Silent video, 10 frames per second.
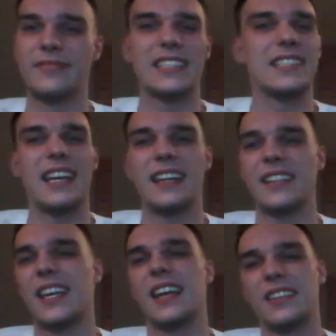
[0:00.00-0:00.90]

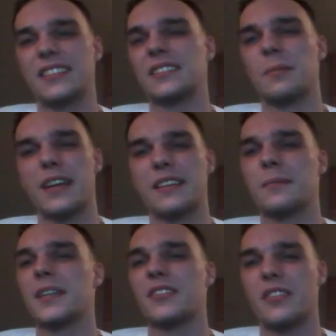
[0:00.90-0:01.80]
it's probably
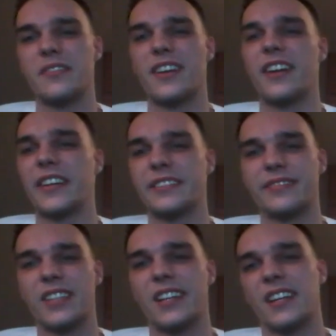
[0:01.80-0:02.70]
gonna be a Street Fighter,
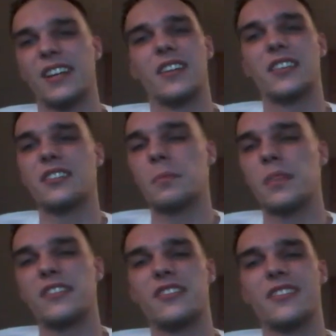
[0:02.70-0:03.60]
or just a
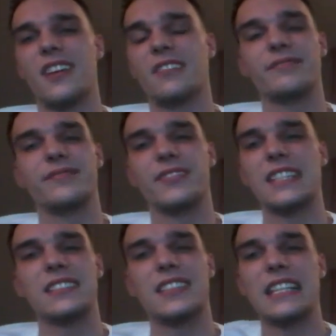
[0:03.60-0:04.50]
piece of shit.
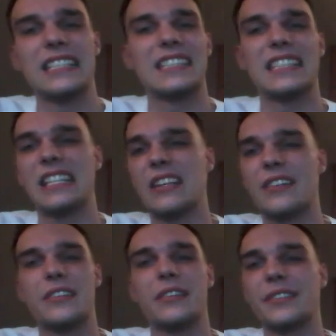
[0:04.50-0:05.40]
That's
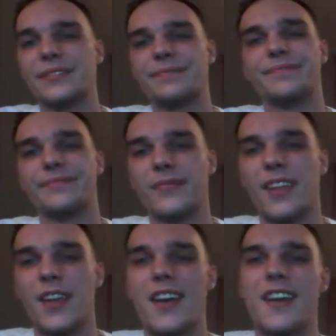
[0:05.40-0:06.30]
either two.
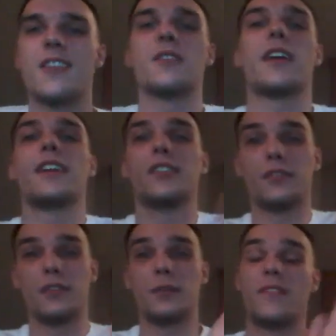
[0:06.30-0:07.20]
Okay,
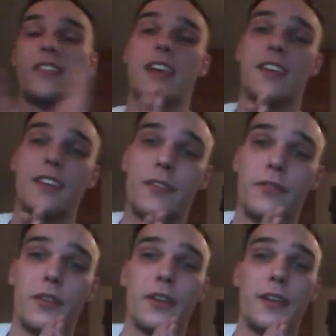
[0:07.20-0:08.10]
YouTube, thank you
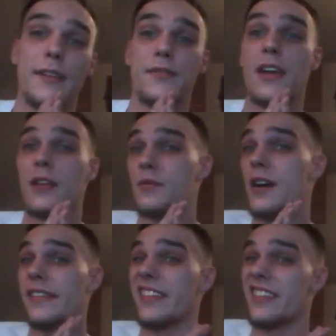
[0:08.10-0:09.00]
for, if you guys
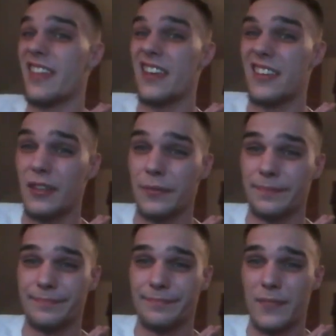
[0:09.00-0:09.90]
watch this, thank you.
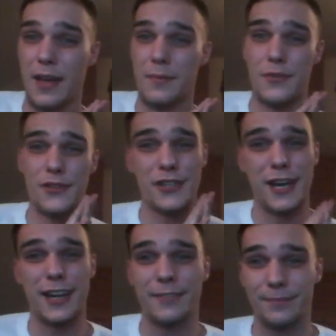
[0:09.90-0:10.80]
I
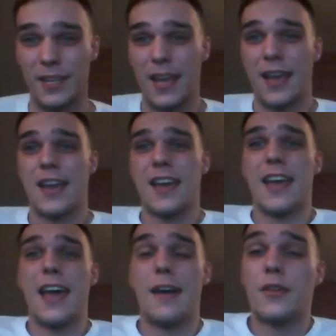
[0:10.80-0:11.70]
appreciate it.
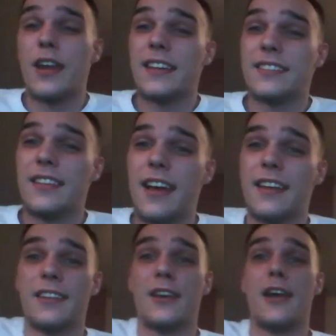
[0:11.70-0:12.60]
Have a nice
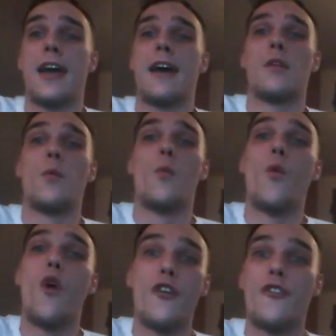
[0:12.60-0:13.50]
night. Have a
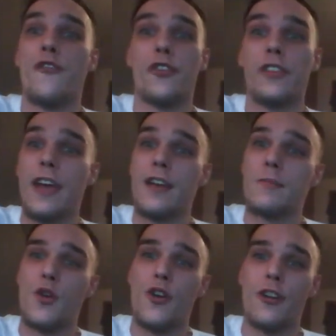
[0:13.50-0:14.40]
wonderful day
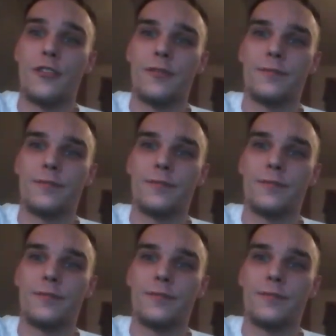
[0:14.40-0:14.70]
tomorrow.